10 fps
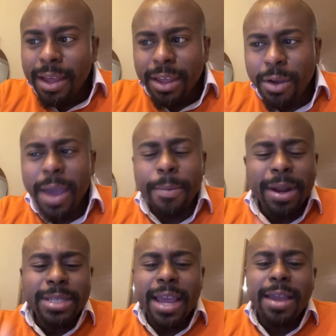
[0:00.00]
You get what I'm
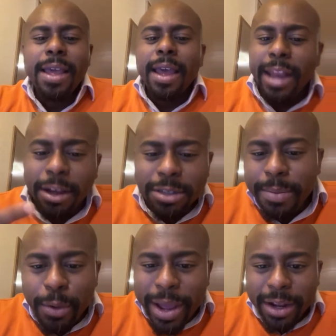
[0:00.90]
saying? Nelson
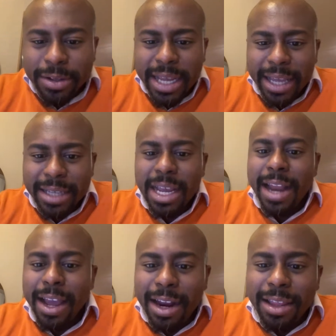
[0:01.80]
Moreno says,
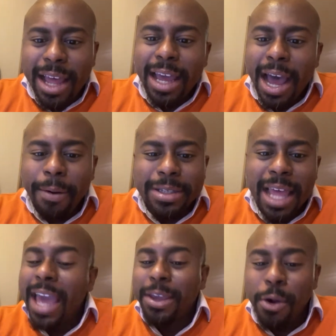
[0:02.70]
not gonna lie, I was
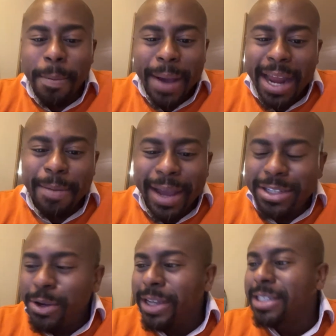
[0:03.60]
laughing at Your Body, My
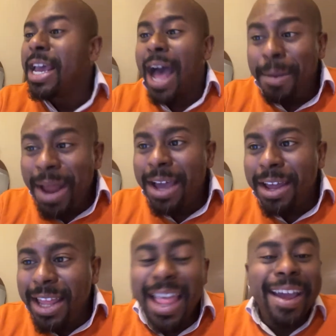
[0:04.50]
Choice. I'm not
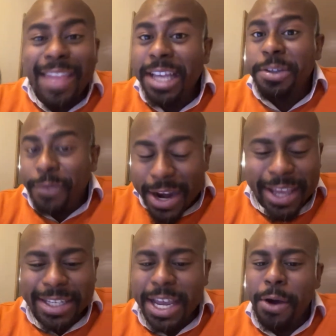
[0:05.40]
gonna lie, that's funny
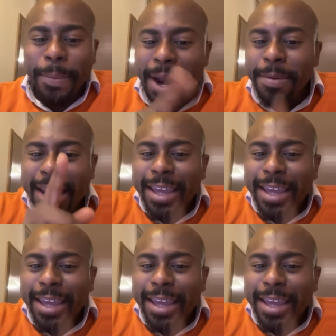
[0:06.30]
as hell, but I'm gonna